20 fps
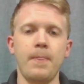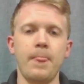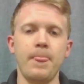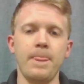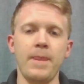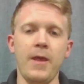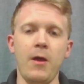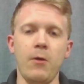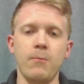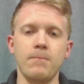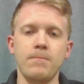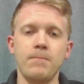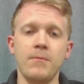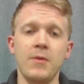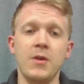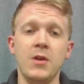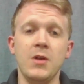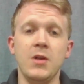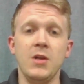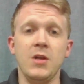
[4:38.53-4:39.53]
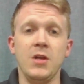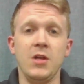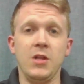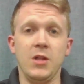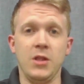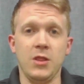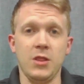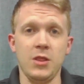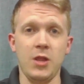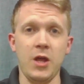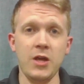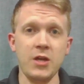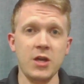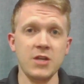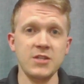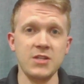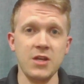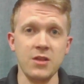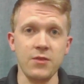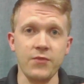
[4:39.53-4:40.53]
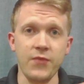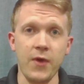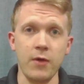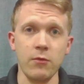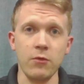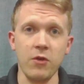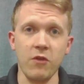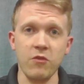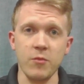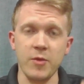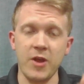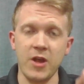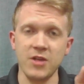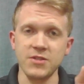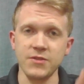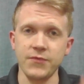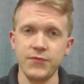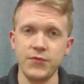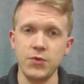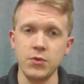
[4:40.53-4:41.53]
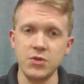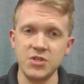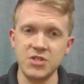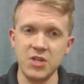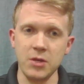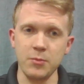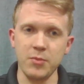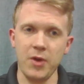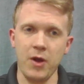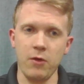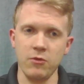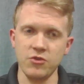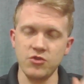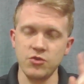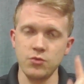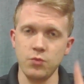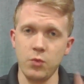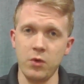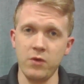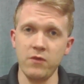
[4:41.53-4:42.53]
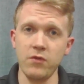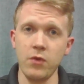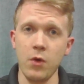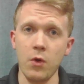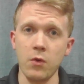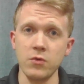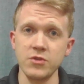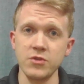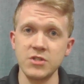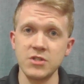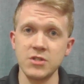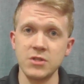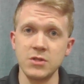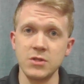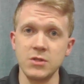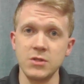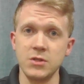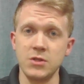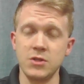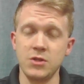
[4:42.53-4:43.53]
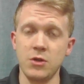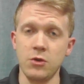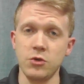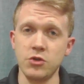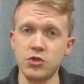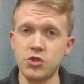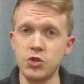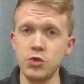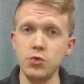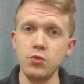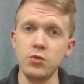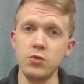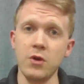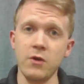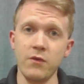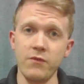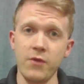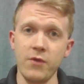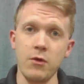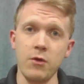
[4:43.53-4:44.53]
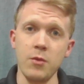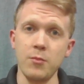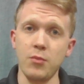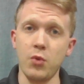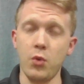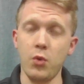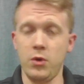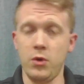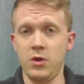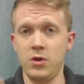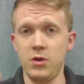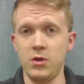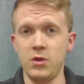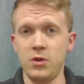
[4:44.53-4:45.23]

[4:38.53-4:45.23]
Now, like I said, the federal government has a few distinct powers. One of those, there are two that are very important.